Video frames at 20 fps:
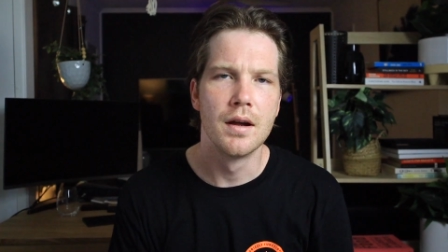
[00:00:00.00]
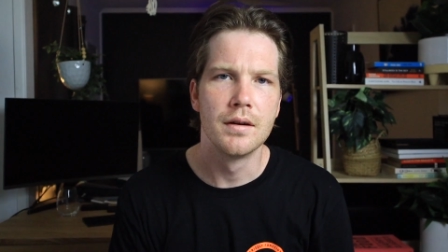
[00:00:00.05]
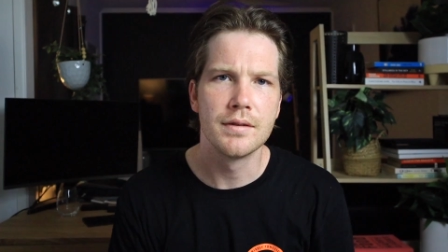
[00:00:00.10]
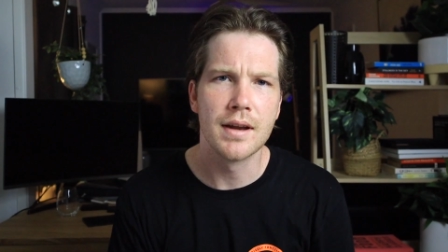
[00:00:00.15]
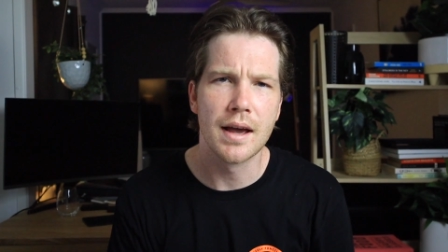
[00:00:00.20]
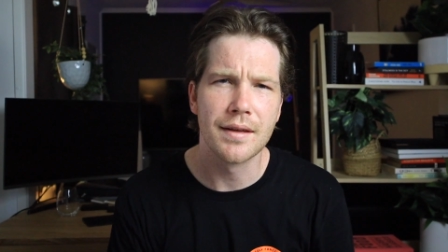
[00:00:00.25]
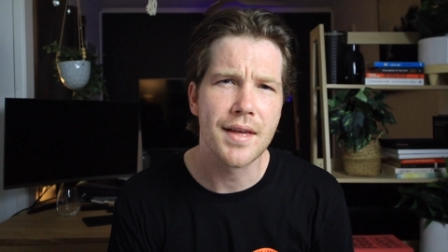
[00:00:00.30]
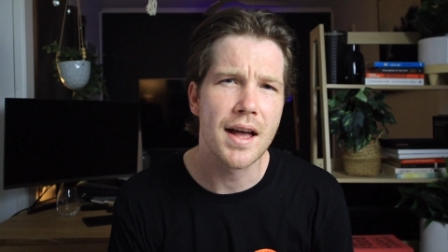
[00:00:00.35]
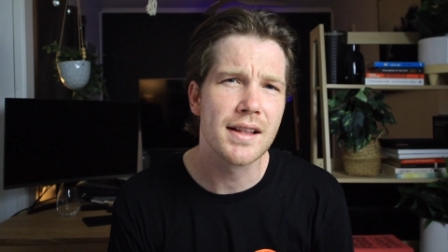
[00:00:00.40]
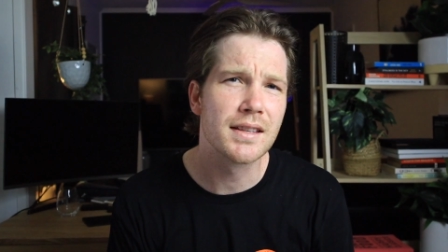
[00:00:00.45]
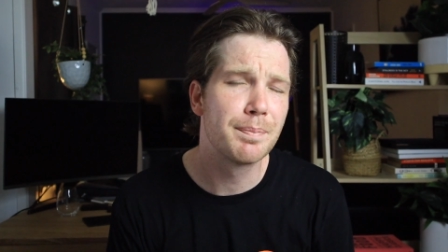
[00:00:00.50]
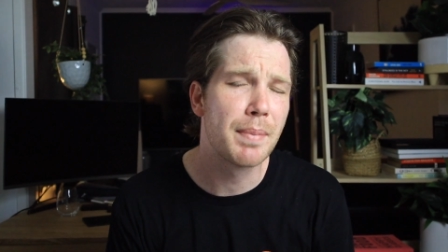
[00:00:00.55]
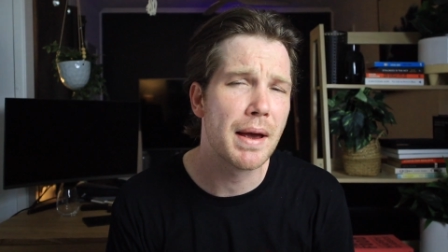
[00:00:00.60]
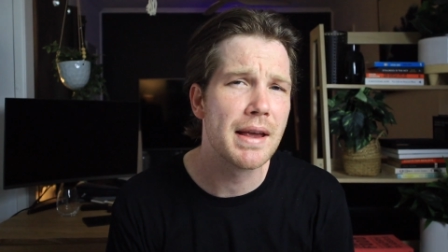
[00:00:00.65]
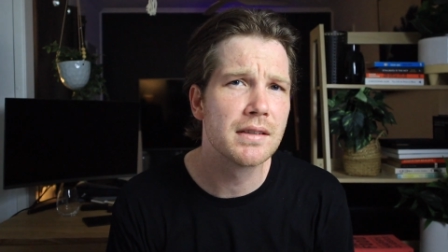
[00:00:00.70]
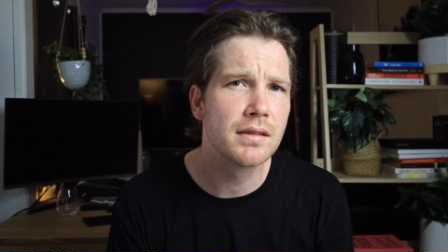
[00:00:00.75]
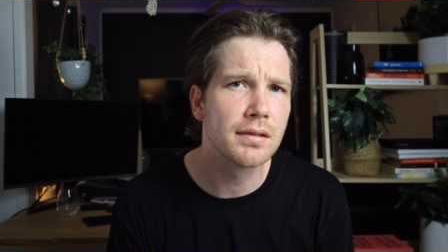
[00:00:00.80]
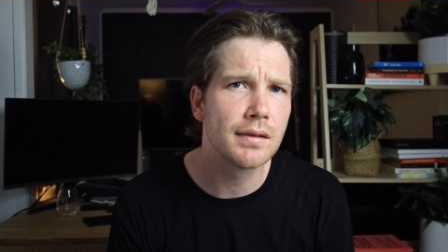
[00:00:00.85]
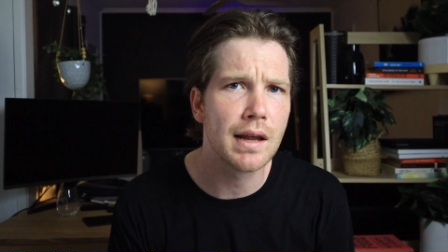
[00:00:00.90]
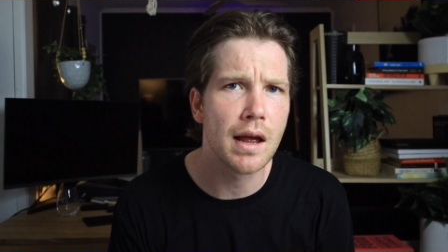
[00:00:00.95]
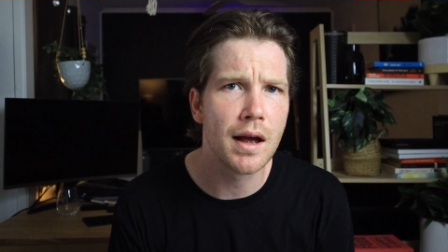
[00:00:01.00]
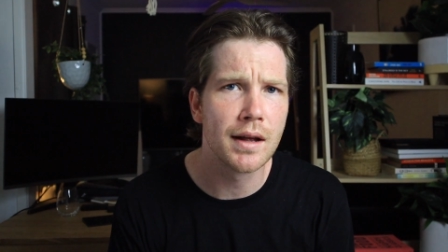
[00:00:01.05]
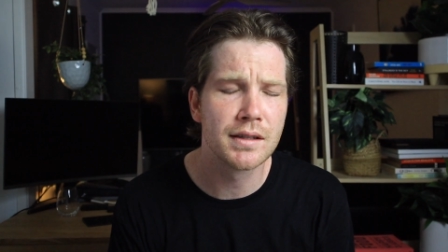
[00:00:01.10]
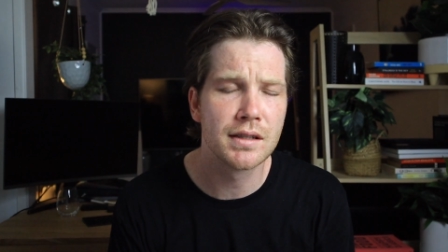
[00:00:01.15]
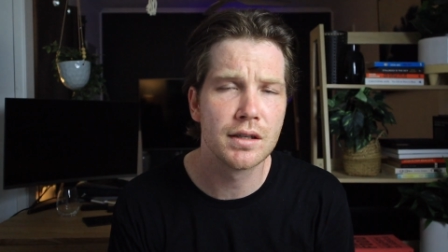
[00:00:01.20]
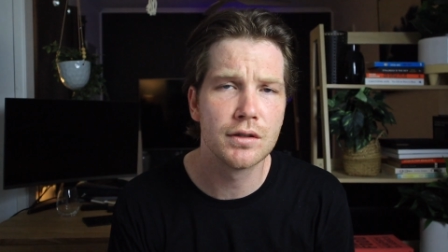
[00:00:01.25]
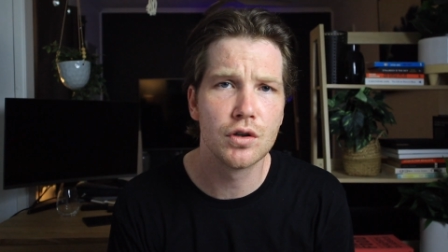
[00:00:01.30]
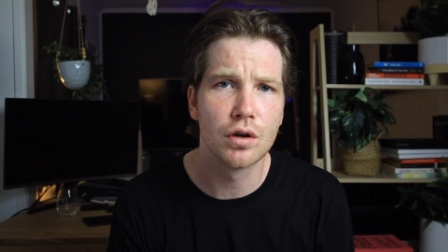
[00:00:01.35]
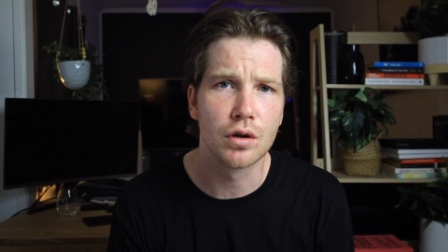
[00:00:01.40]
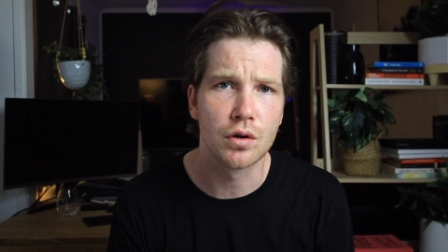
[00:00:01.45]
Now that's basically
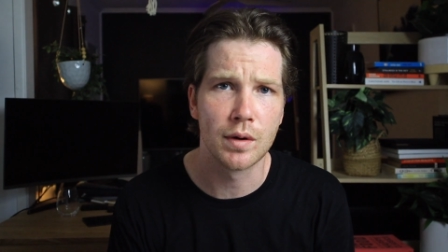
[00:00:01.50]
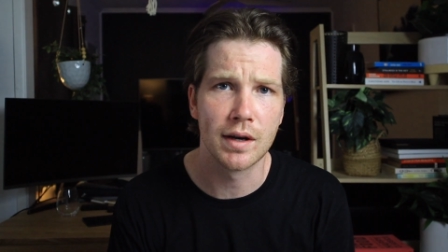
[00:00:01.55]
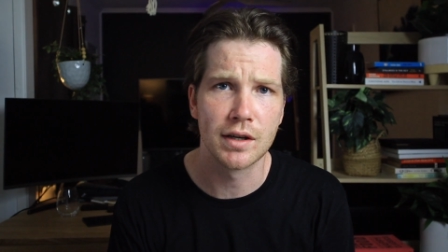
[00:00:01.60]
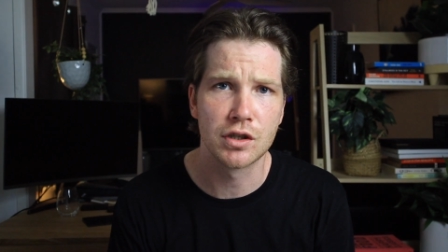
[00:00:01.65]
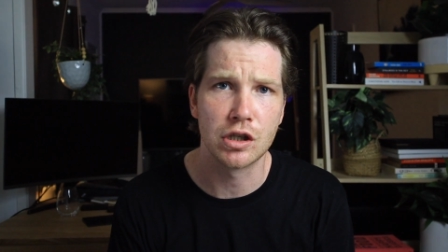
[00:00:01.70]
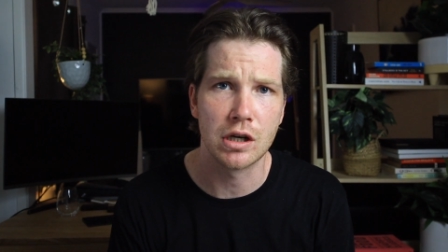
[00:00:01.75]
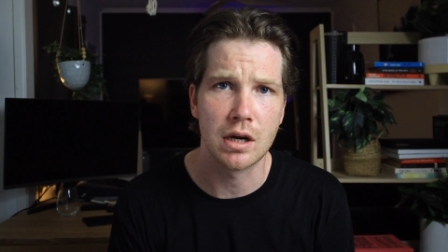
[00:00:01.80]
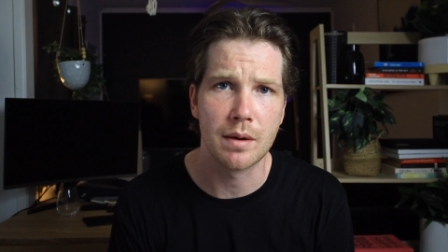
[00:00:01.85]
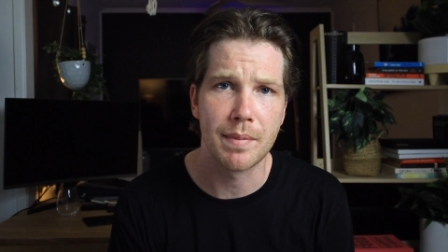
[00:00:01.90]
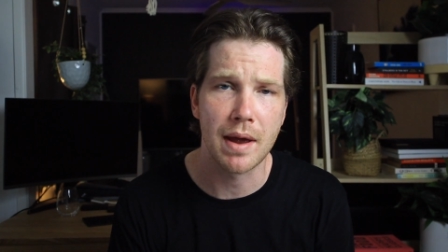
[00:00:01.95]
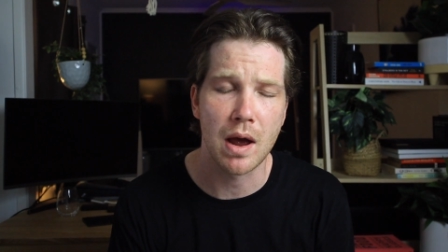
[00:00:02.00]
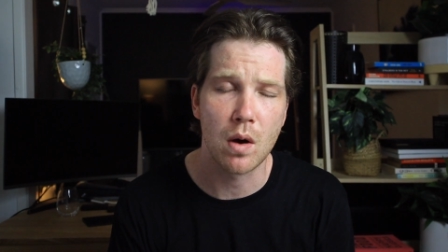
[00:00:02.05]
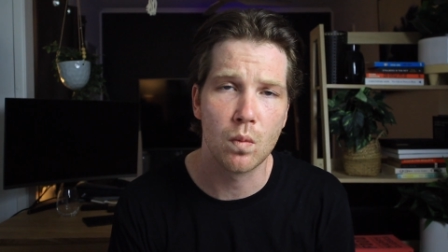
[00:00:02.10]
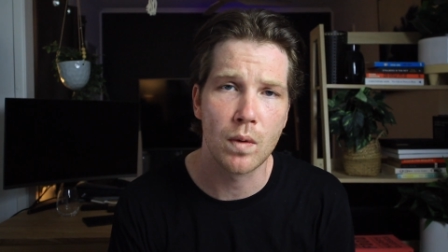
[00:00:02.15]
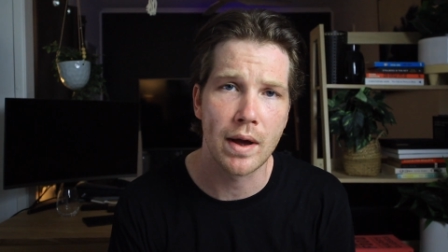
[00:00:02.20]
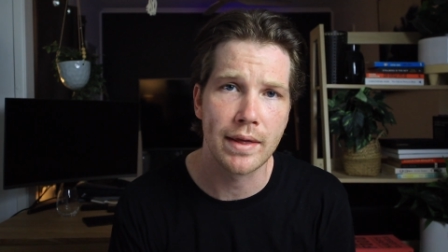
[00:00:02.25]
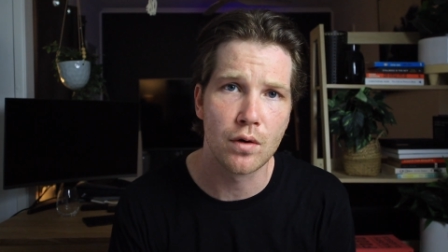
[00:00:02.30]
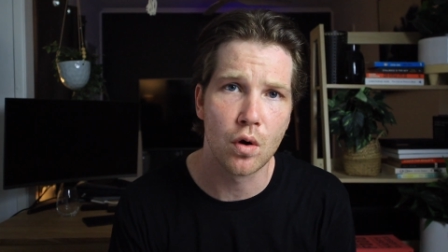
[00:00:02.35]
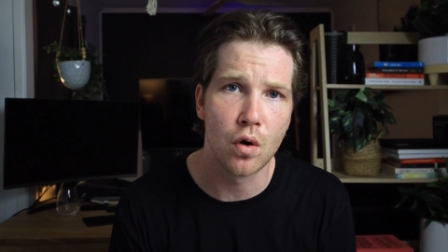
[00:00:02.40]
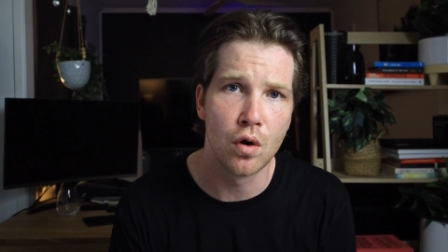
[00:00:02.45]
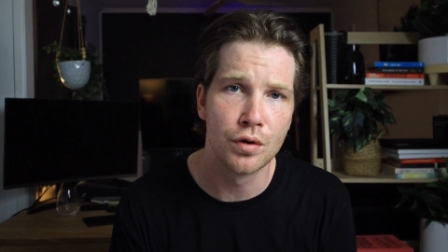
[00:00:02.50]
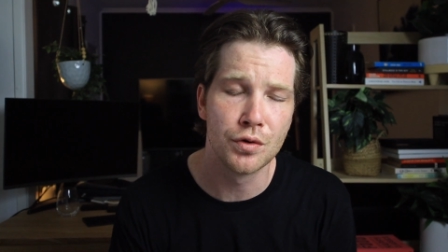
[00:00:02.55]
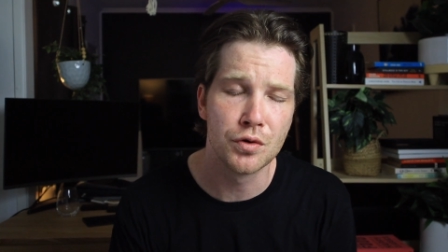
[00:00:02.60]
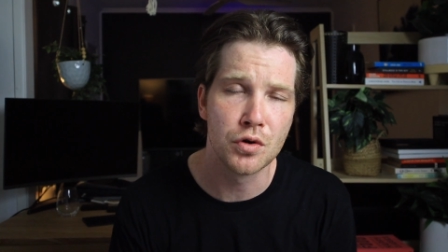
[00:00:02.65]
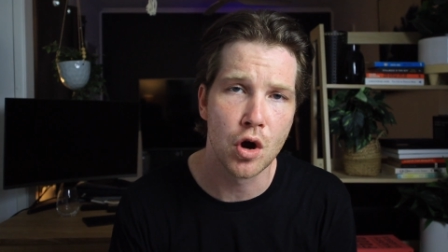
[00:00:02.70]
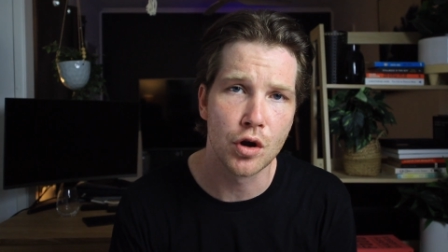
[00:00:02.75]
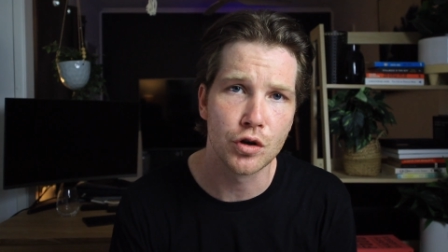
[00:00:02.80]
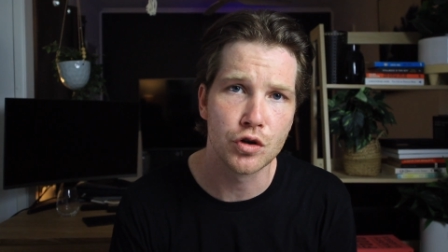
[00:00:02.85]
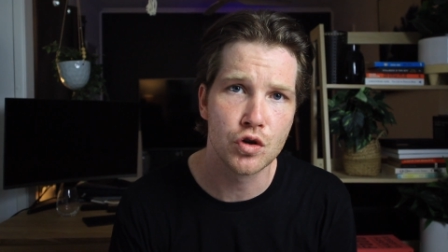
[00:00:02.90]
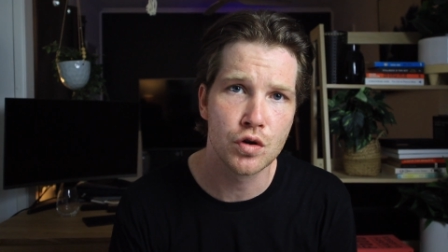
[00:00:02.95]
answered your question about whether or
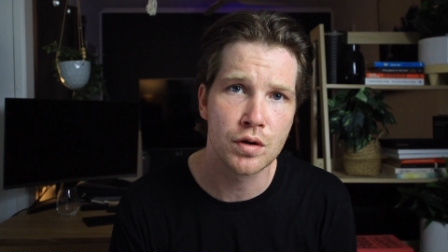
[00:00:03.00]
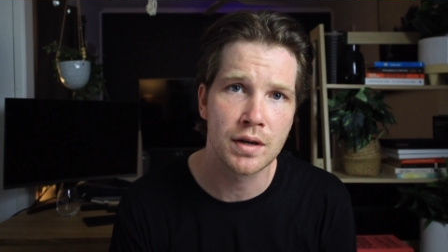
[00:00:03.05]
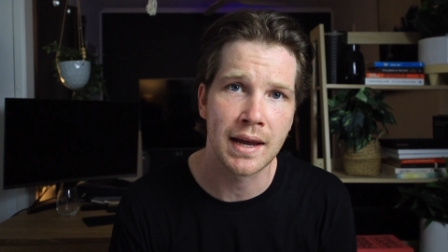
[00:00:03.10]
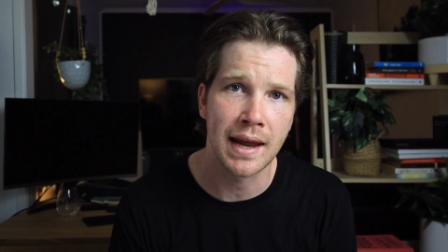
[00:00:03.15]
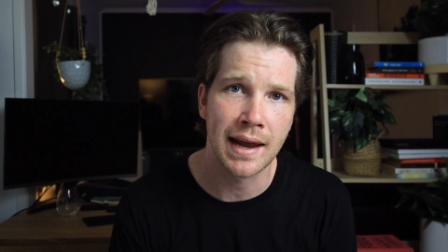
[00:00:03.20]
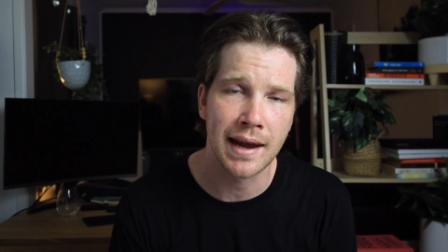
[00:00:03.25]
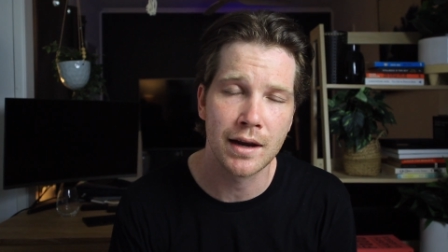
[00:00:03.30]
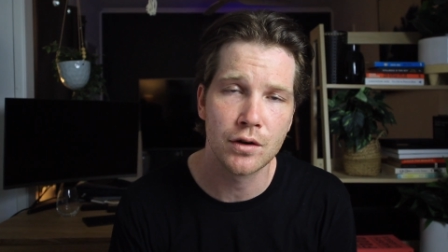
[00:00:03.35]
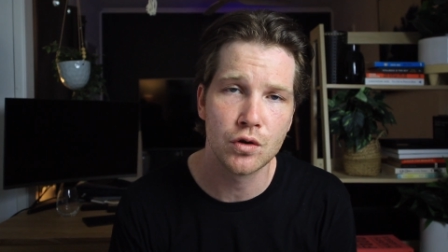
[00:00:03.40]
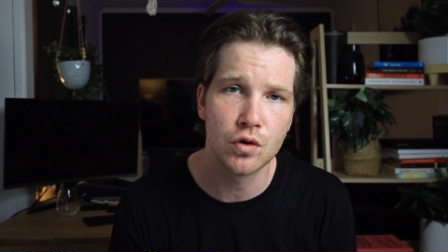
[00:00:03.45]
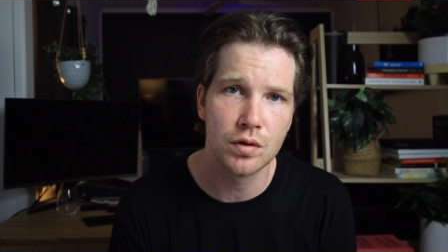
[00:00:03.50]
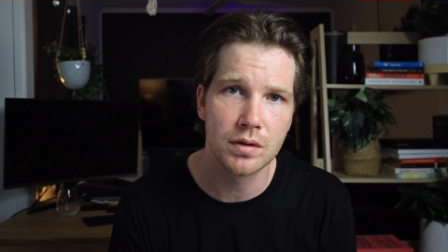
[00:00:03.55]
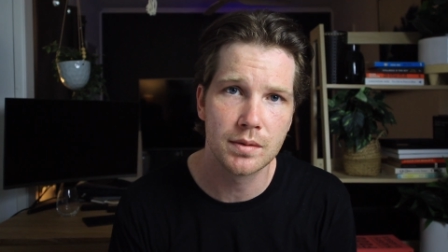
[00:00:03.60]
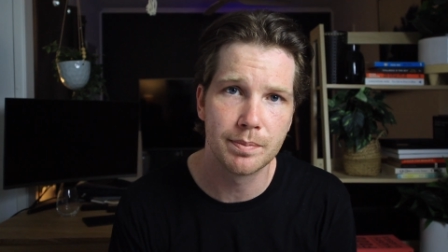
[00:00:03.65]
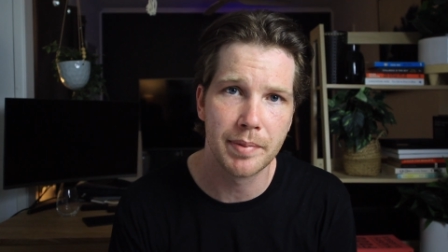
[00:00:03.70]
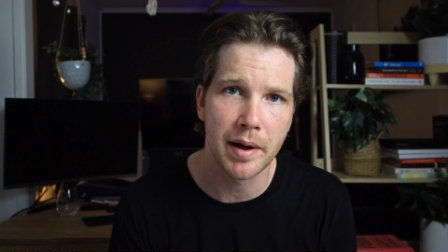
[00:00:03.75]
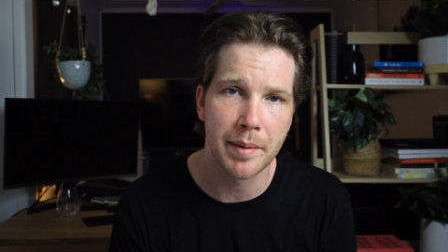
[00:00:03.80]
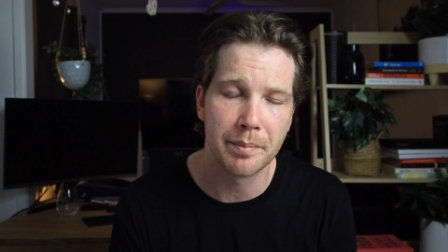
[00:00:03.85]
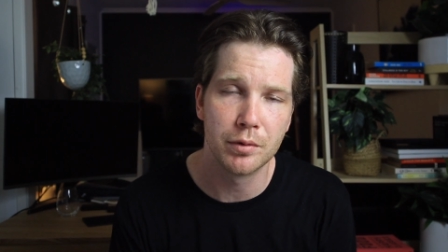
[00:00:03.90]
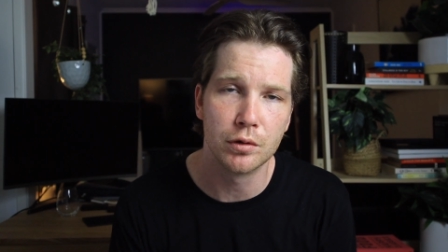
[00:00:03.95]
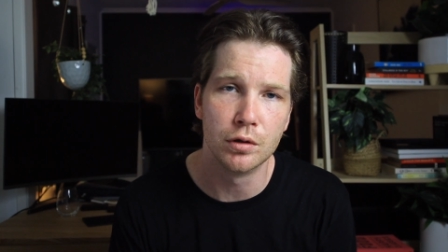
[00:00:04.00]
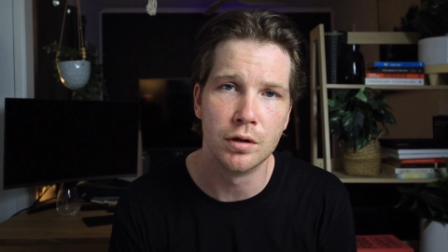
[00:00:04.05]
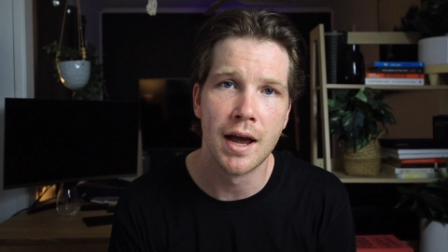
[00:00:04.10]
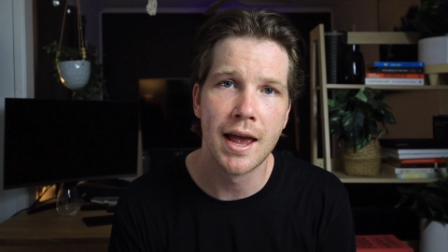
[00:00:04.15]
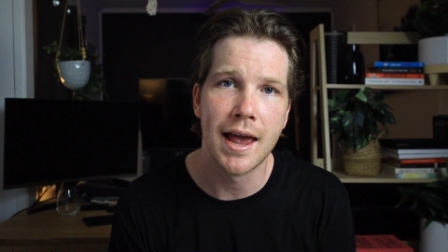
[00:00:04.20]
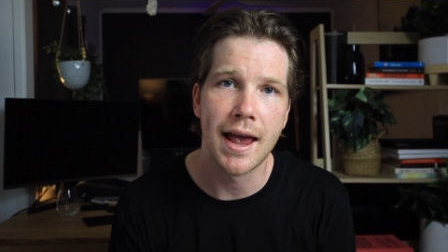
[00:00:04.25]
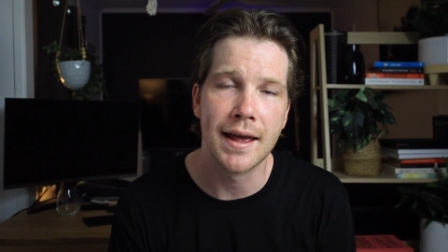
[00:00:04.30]
not you can use Bumble.